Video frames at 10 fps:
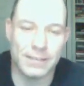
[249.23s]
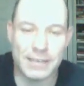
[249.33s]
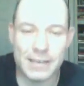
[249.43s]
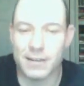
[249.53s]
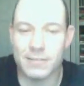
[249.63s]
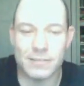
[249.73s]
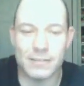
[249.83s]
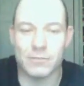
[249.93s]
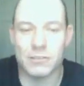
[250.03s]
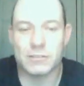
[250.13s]
you know,
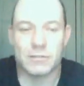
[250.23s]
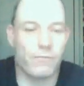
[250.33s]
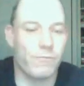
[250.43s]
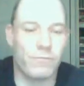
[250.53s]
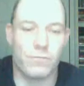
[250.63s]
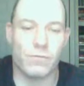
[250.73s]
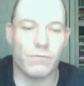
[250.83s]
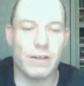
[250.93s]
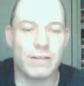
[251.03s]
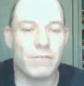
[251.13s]
it was
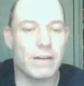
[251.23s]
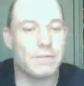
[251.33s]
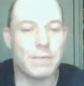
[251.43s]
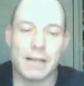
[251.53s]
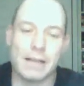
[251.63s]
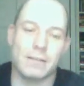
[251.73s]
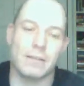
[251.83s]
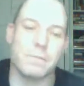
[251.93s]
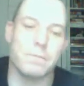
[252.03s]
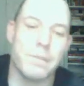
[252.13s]
very funny, but like
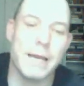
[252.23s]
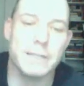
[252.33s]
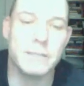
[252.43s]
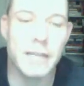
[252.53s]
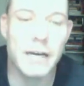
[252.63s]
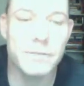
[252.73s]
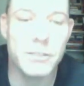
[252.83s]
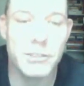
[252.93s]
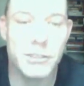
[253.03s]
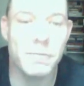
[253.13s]
the main star of
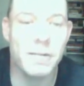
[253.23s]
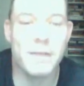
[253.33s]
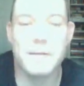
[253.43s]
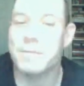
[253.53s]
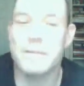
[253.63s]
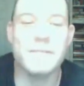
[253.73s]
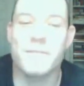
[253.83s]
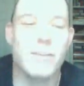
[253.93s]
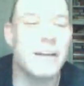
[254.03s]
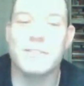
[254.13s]
the show, Robert Reed,
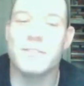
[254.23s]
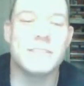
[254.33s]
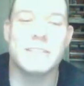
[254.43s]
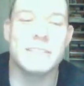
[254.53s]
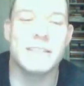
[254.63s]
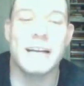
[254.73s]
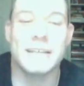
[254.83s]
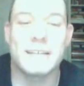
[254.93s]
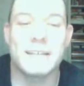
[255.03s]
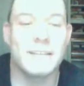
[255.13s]
thought it was not
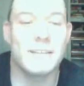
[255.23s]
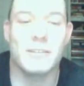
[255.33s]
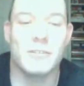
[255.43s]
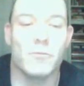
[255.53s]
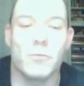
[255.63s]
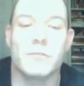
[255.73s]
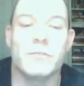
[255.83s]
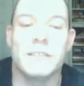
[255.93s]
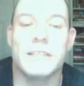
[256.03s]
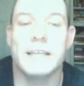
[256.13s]
was
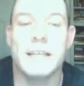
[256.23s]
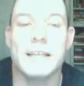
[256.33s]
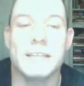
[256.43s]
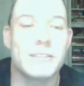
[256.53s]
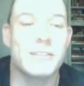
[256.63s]
ridiculous,